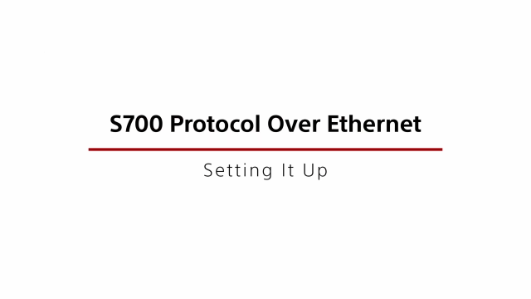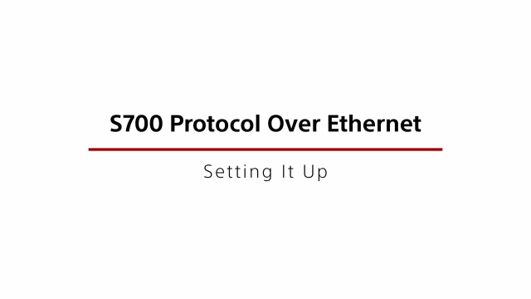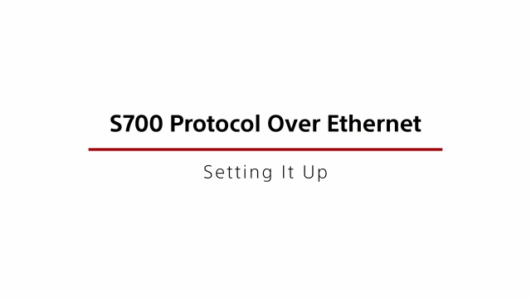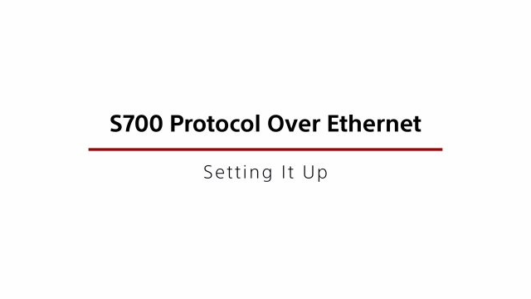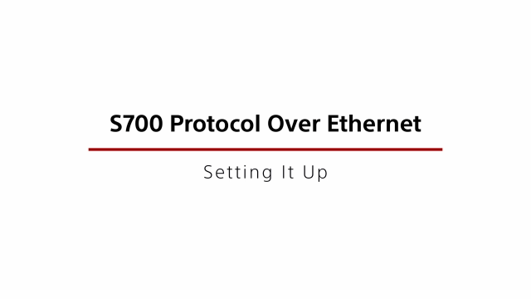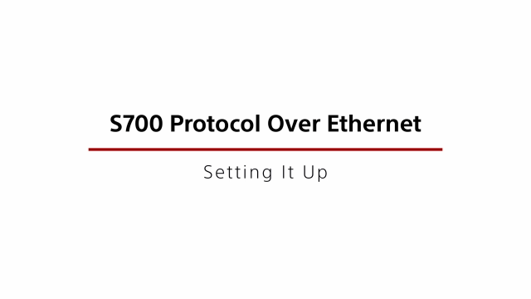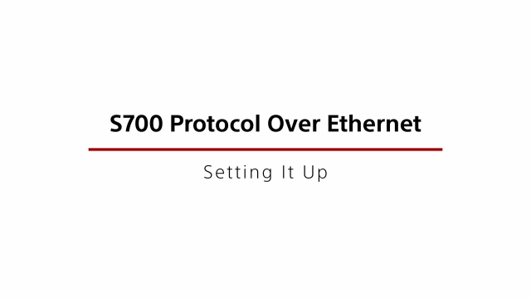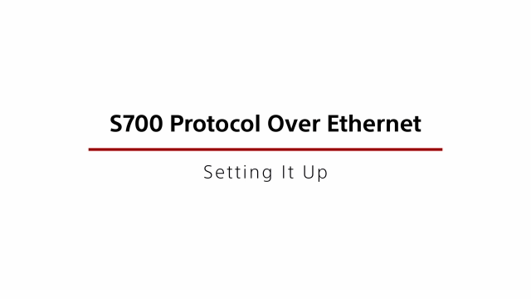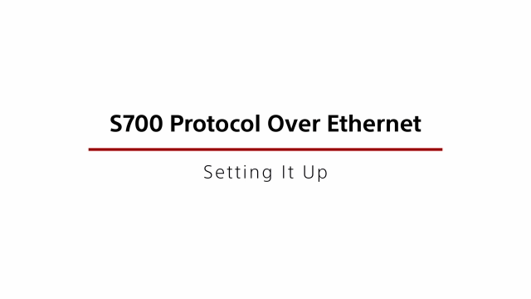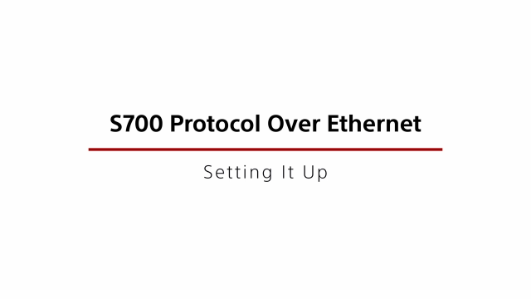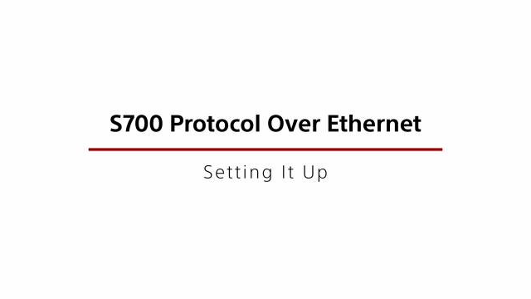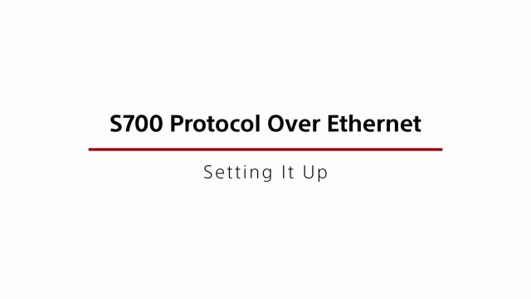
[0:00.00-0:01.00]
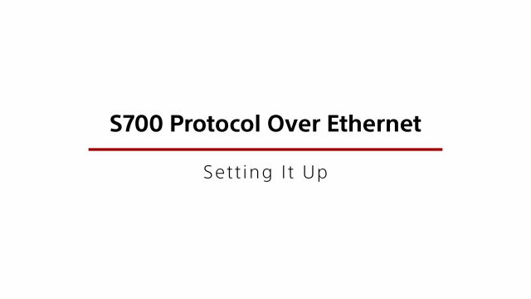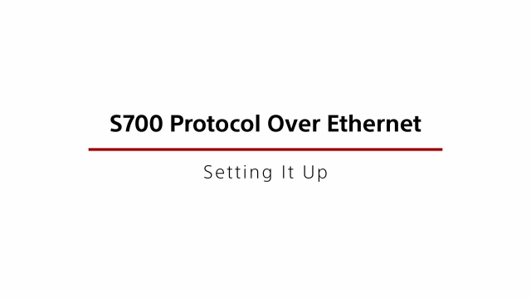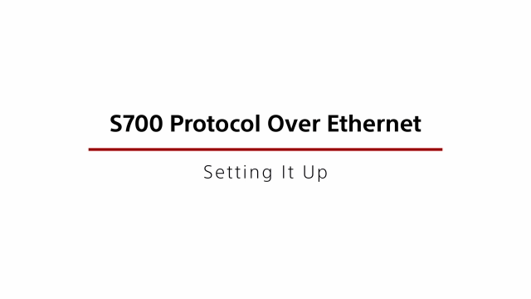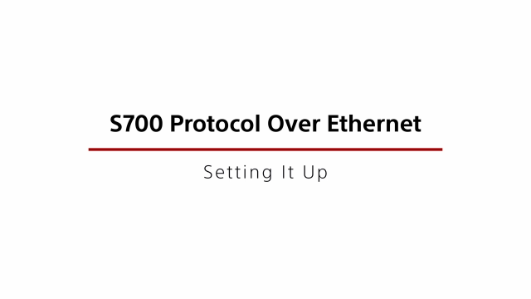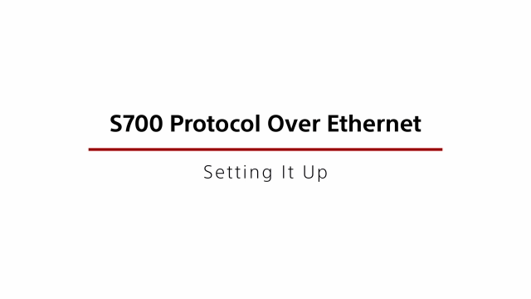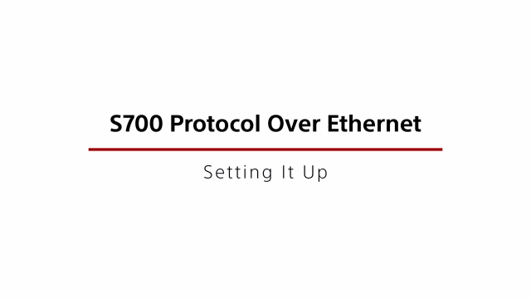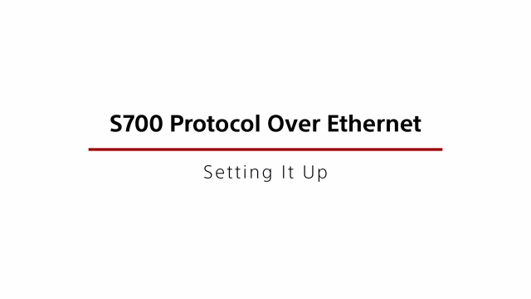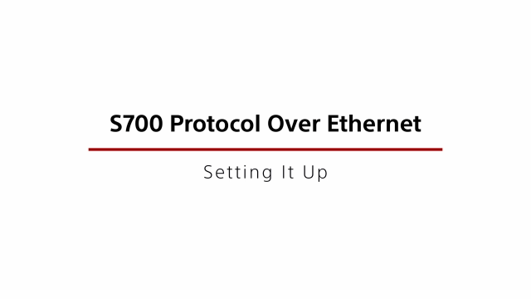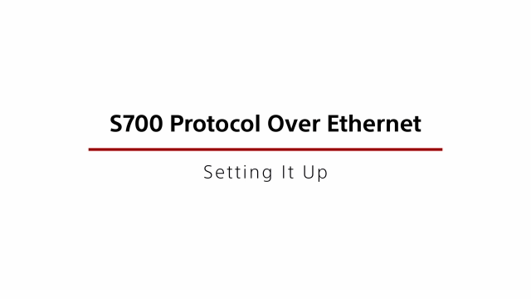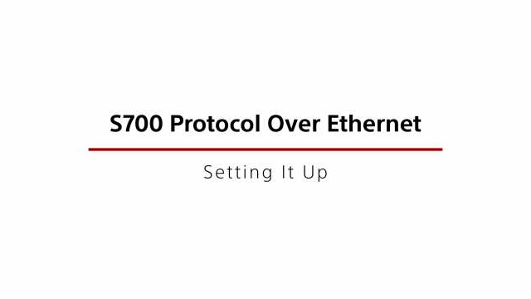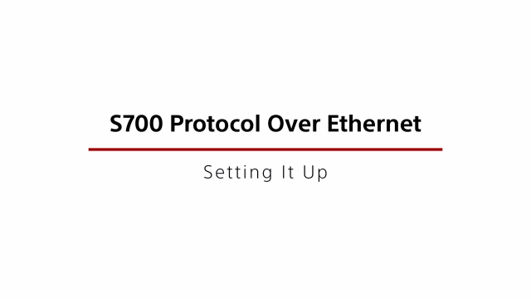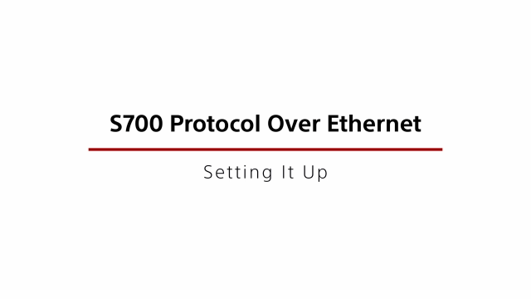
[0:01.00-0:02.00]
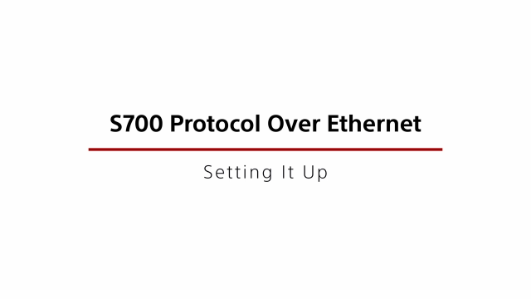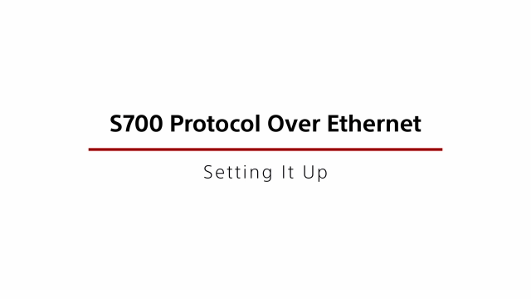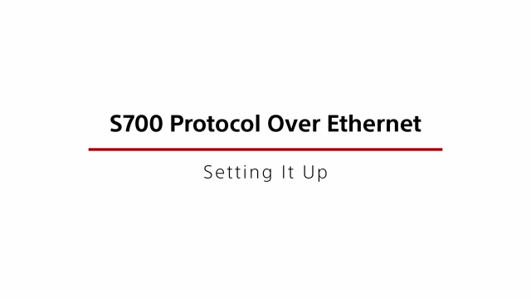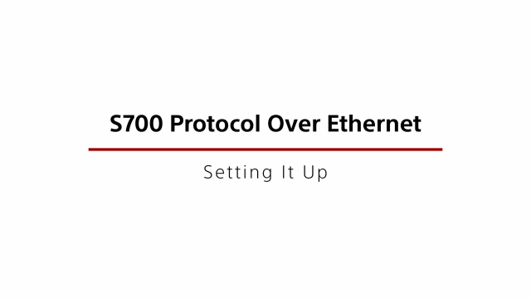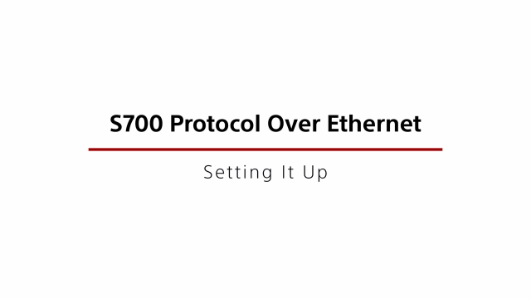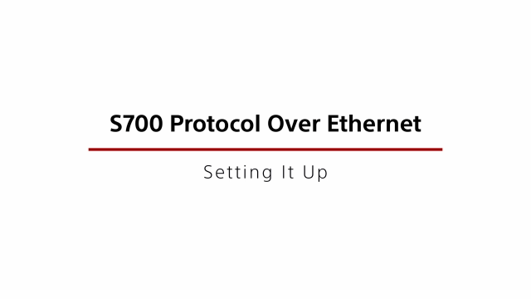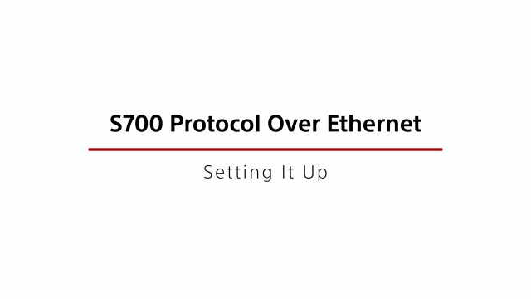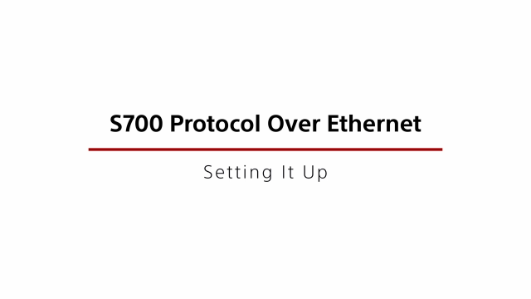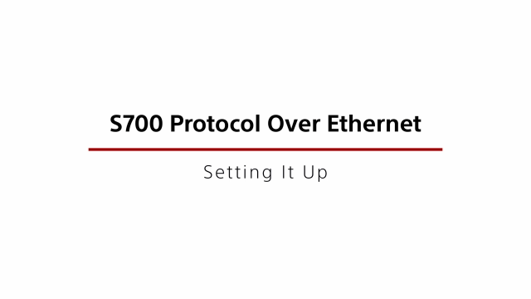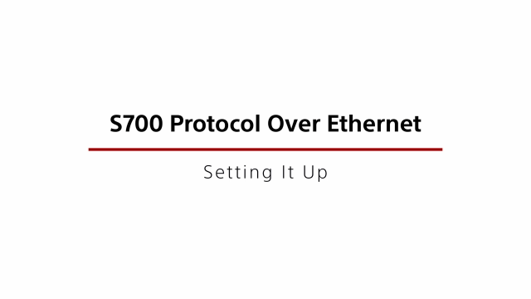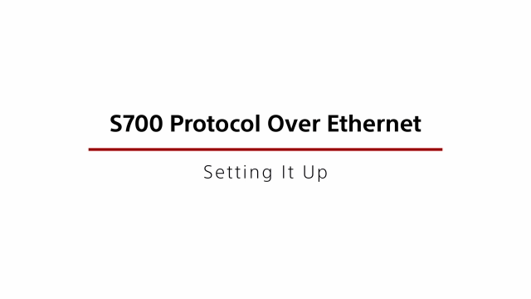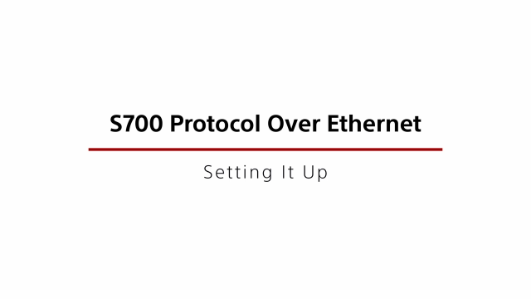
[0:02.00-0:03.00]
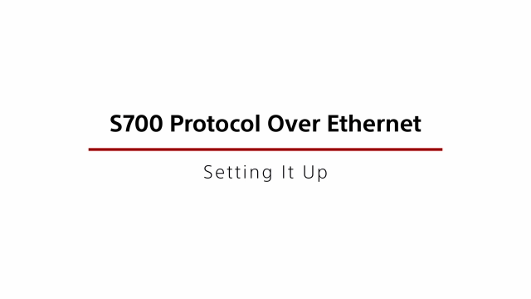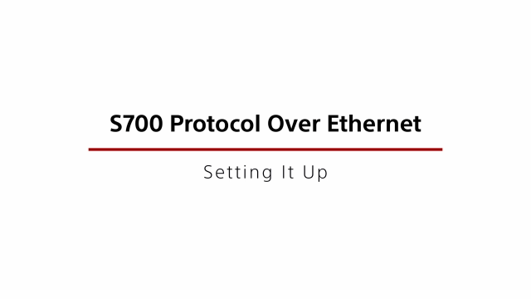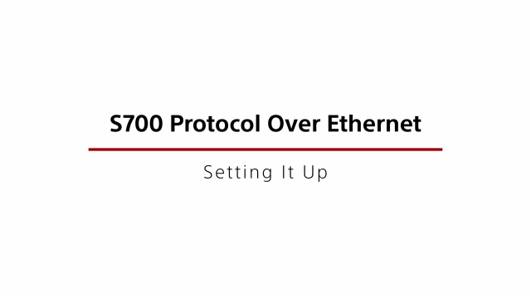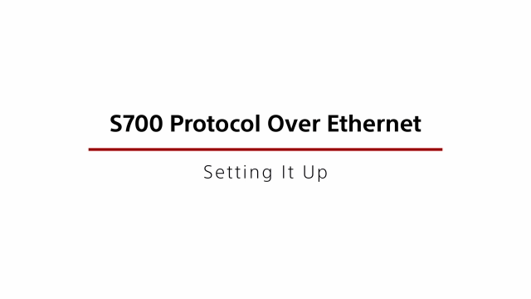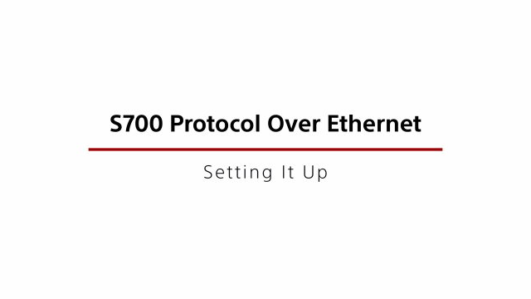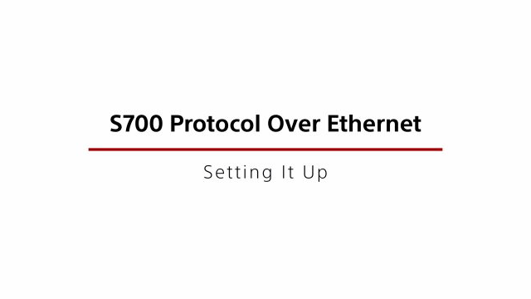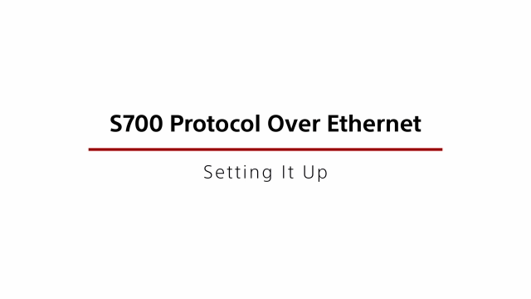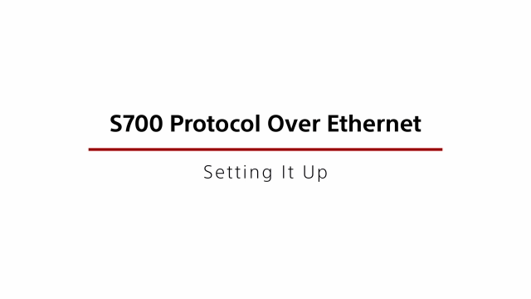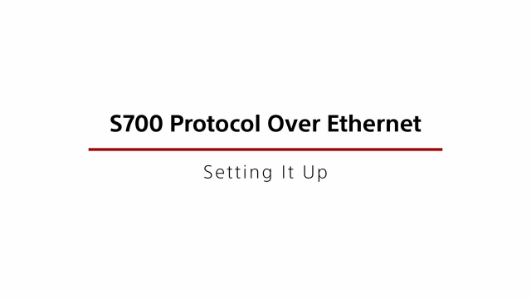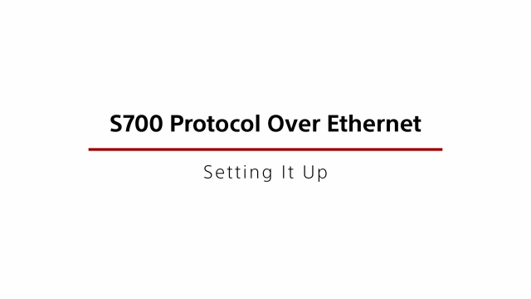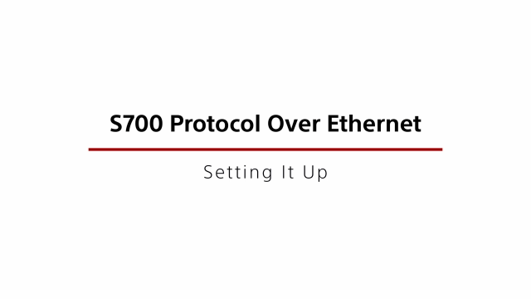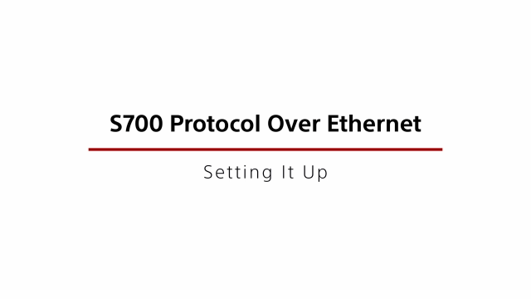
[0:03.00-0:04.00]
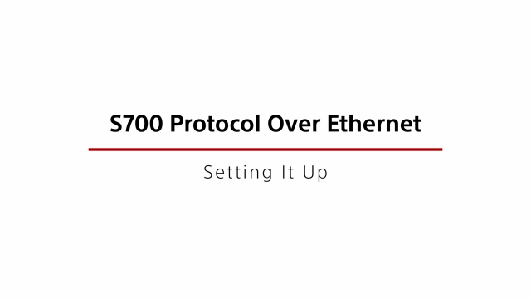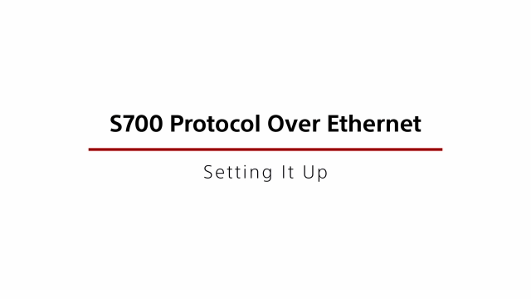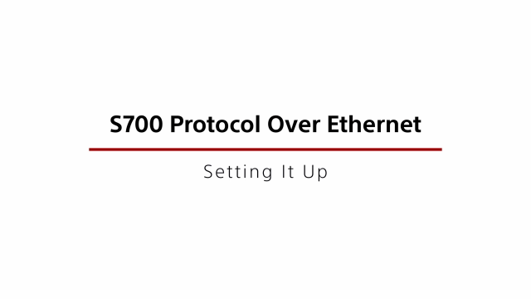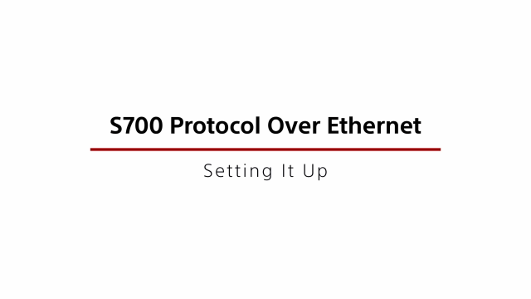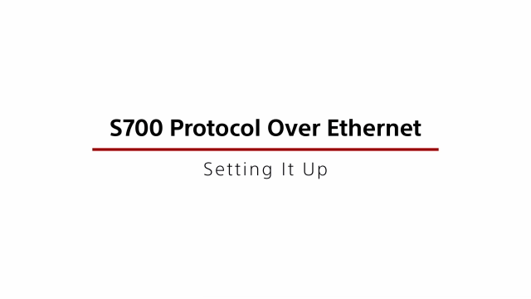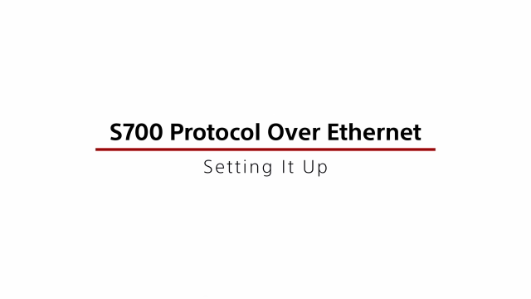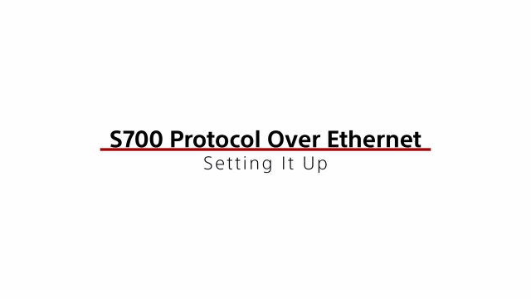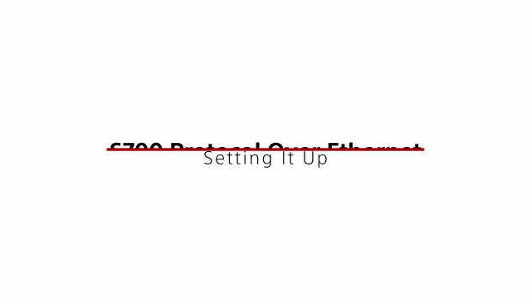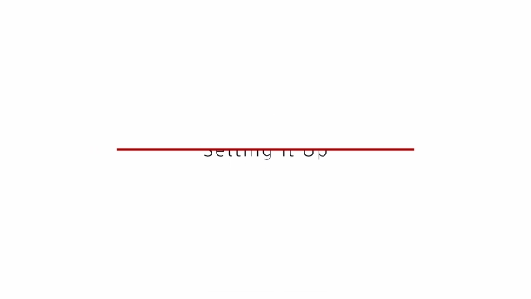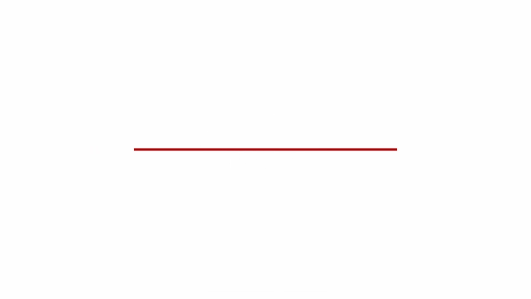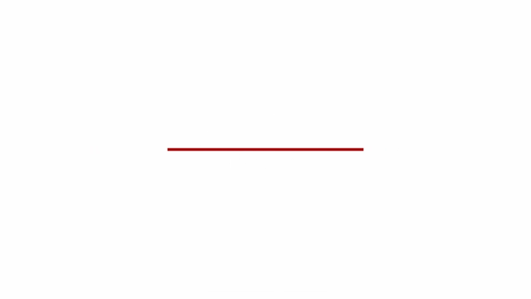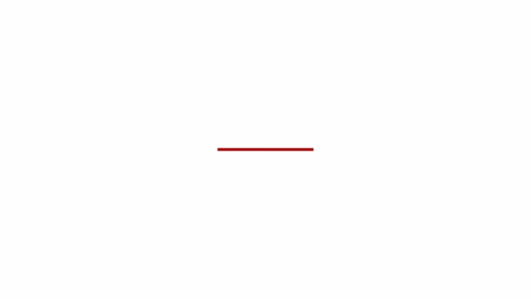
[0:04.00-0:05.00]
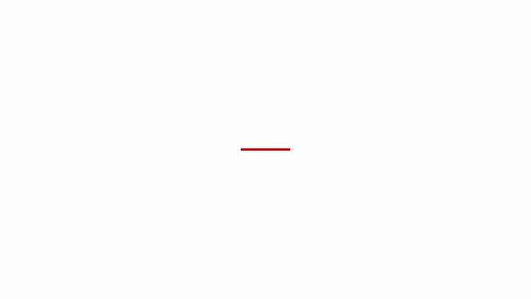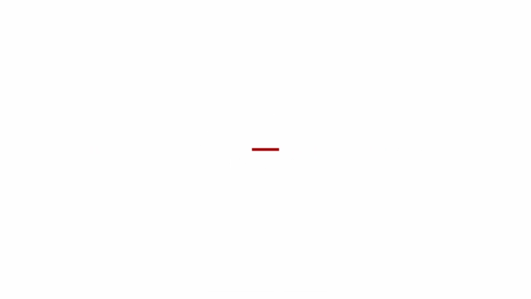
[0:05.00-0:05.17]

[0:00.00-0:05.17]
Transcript: [unreadable: no face in view]